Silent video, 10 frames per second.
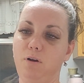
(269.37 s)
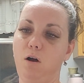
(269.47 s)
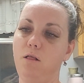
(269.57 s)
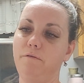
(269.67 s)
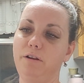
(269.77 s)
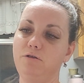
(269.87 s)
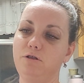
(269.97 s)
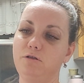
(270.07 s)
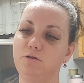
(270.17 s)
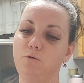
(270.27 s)
All of it.
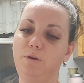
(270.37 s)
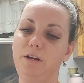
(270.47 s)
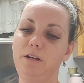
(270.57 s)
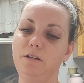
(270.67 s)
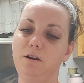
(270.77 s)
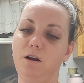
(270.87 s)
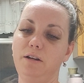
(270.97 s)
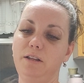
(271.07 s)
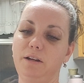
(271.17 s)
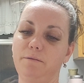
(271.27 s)
Just squeeze it on
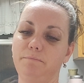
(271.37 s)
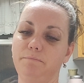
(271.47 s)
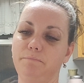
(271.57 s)
in there.